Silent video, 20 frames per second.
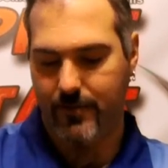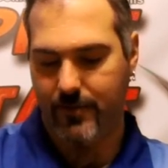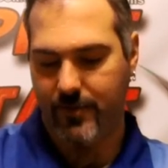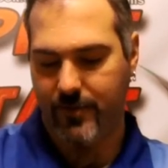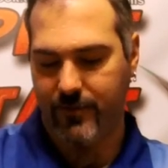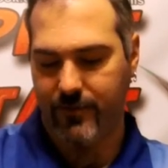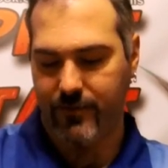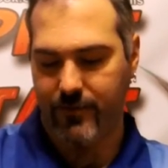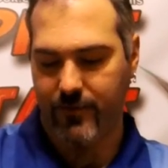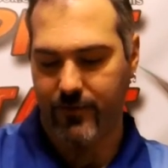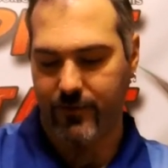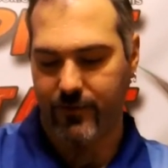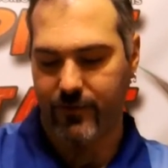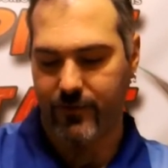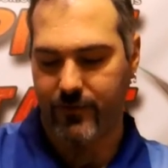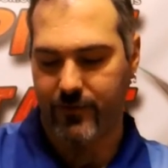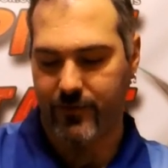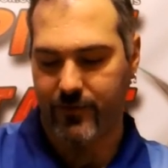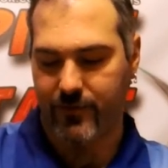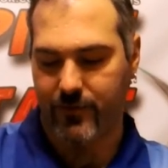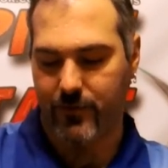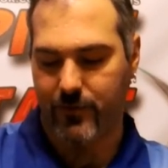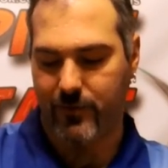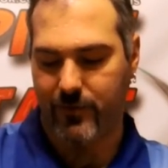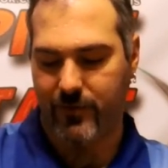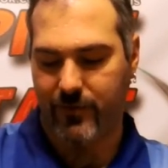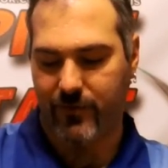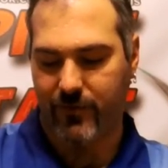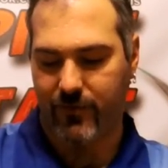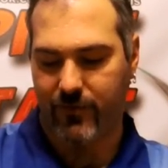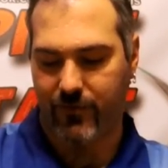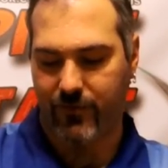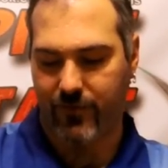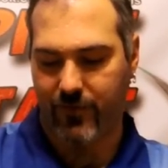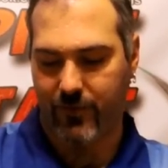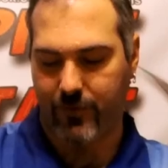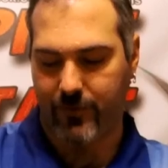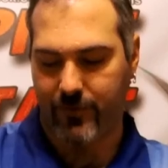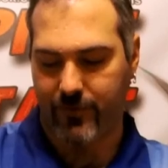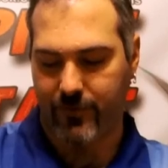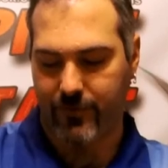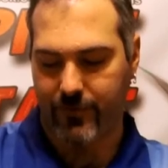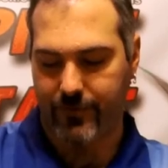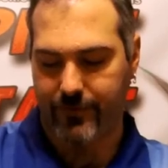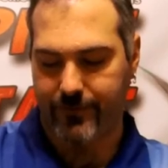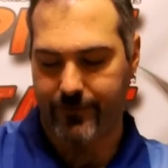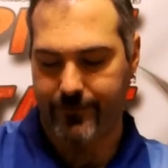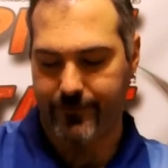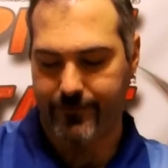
Plus, also, it gives a little bit of citrus element to it,